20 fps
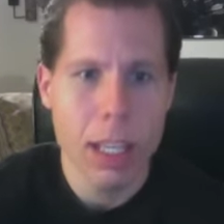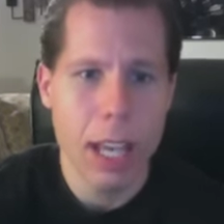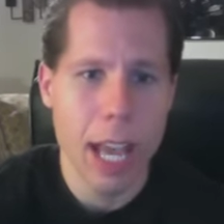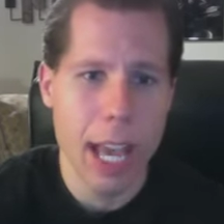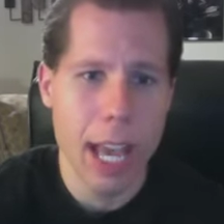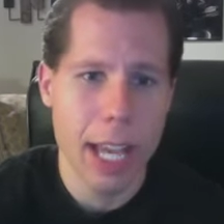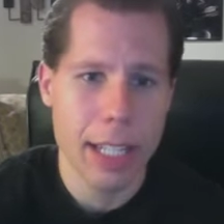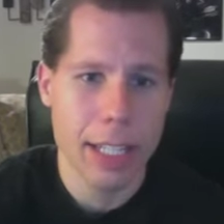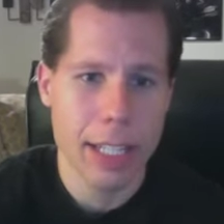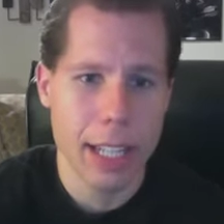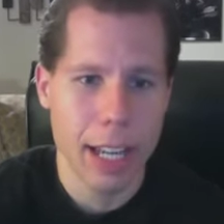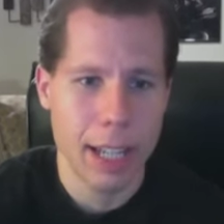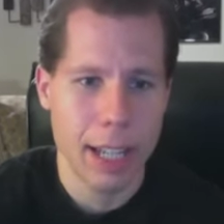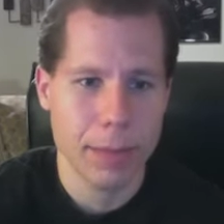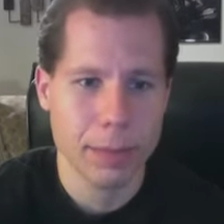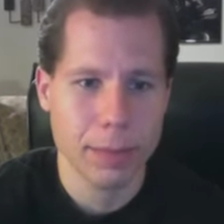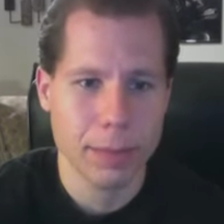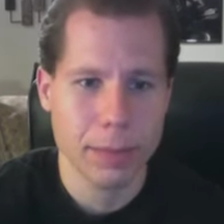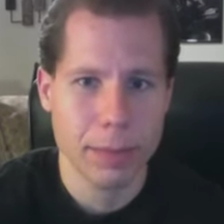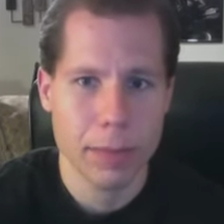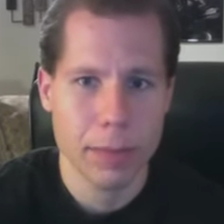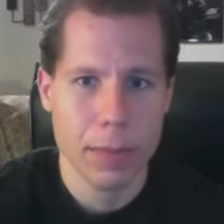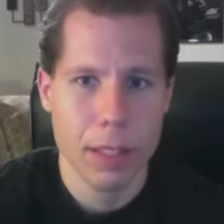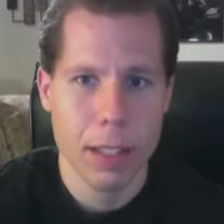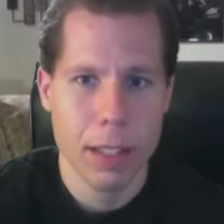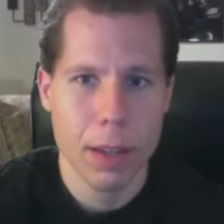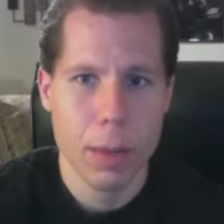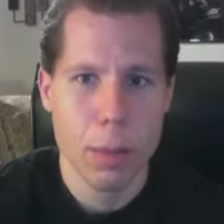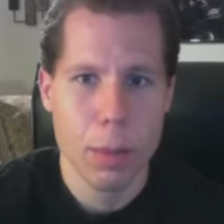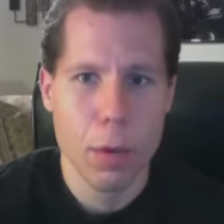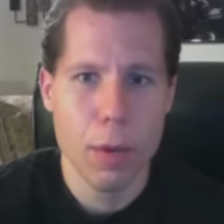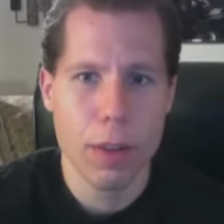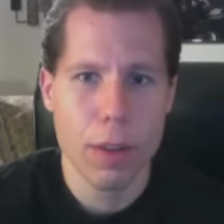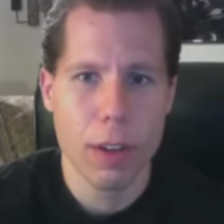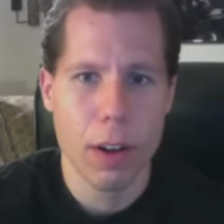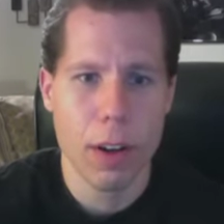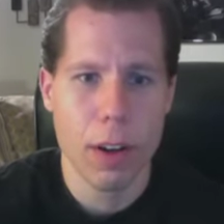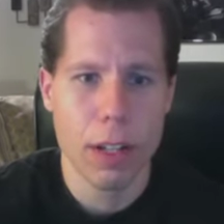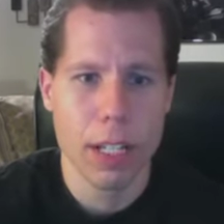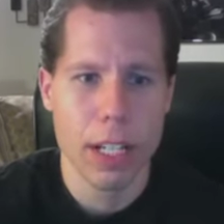And, moving
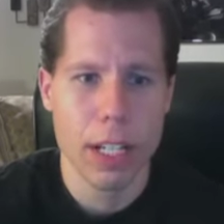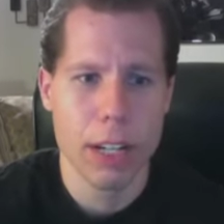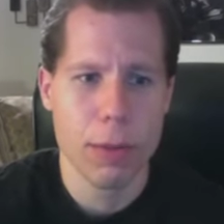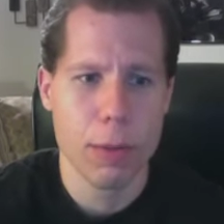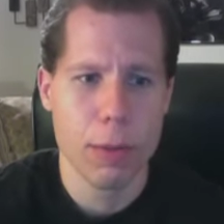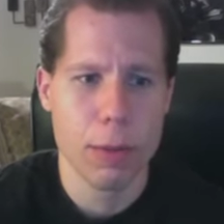on here,